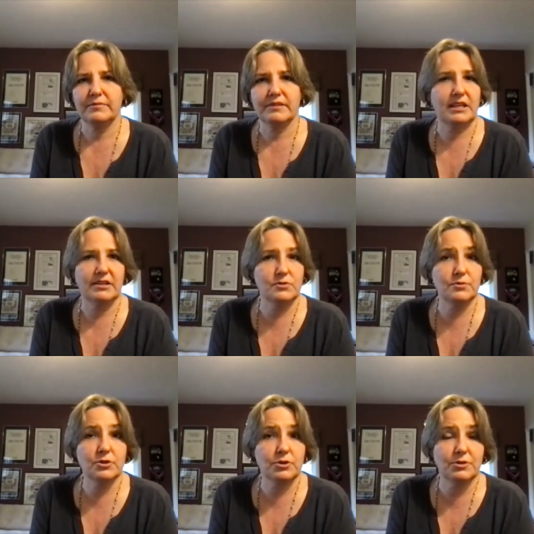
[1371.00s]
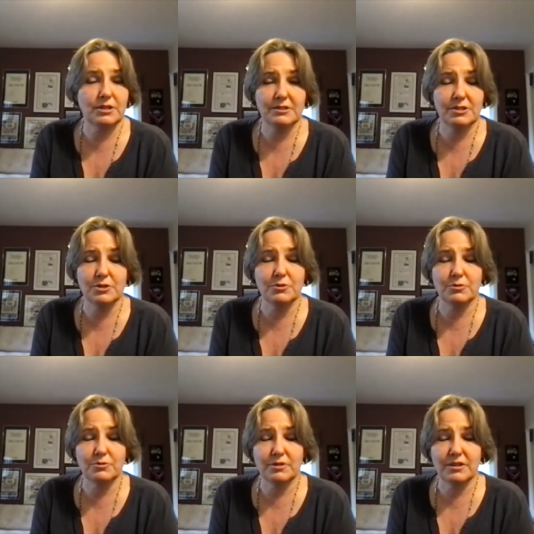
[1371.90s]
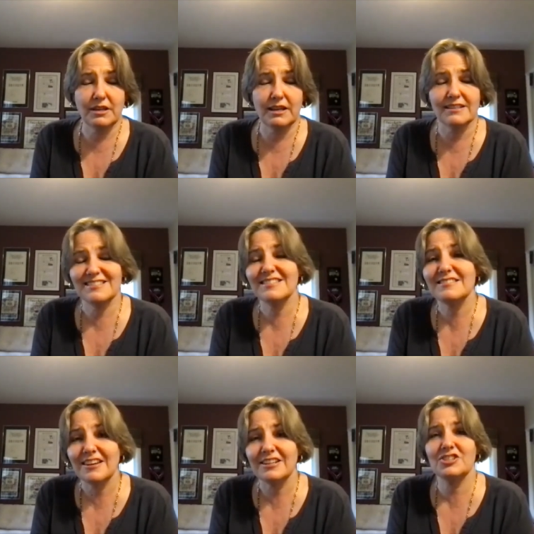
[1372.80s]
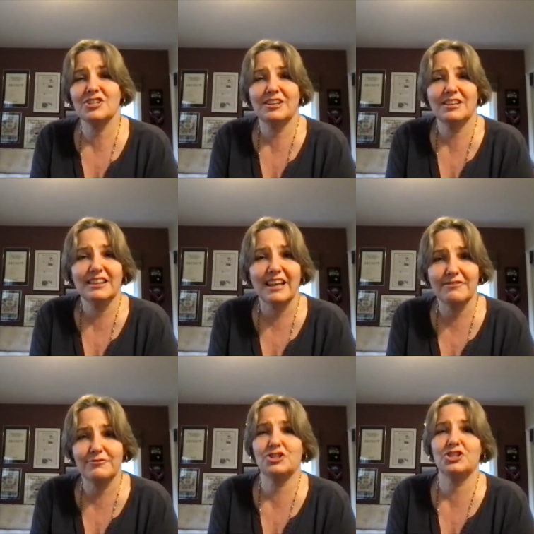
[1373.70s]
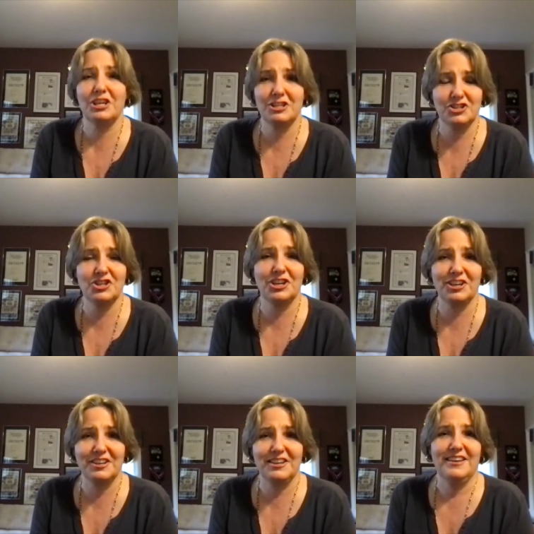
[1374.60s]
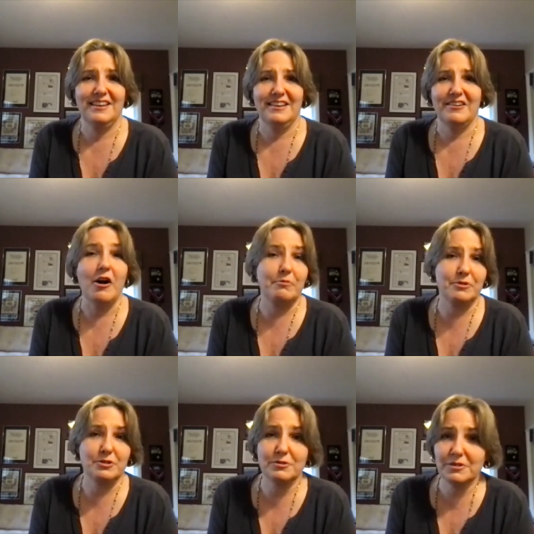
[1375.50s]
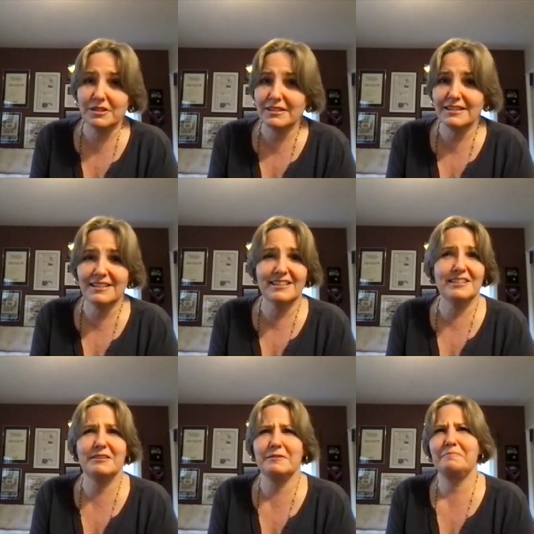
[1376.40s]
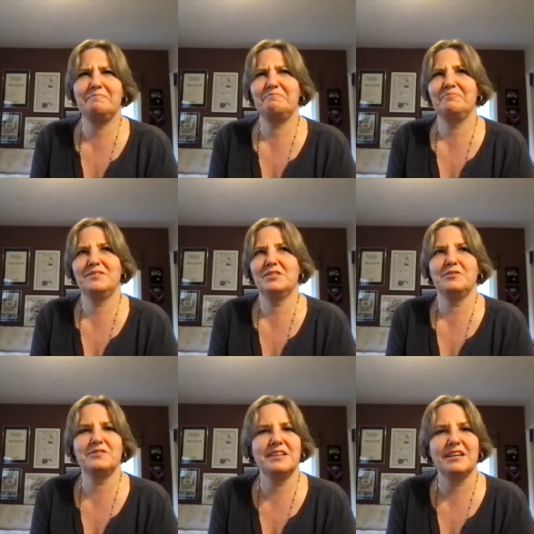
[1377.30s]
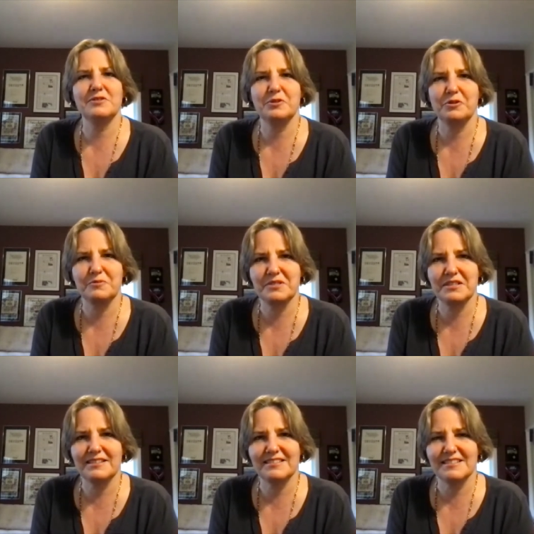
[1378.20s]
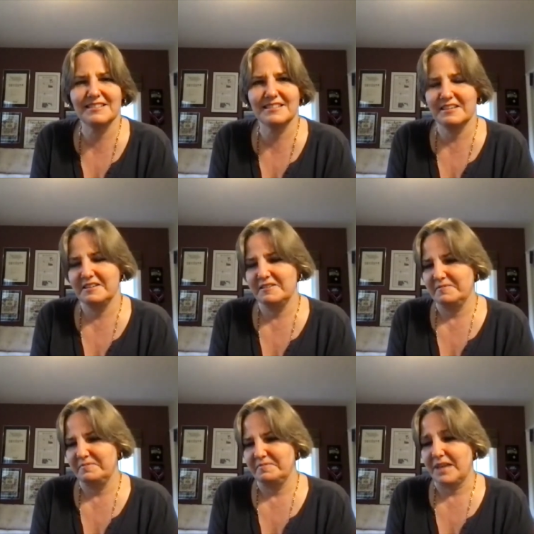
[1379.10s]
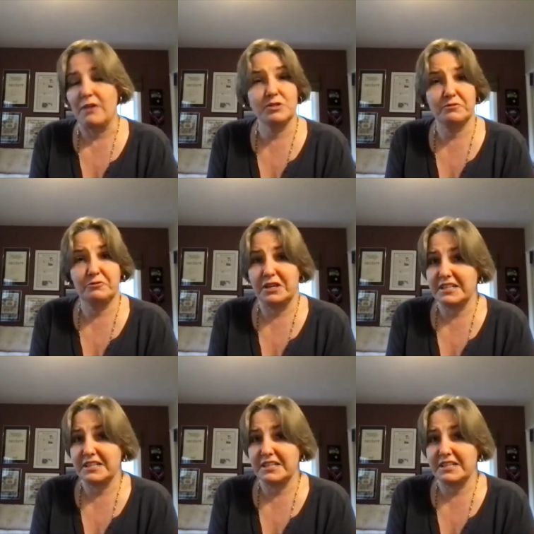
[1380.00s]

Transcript: it has turned into an astonishing and life changing opportunity, sort of set of circumstances. I was afraid to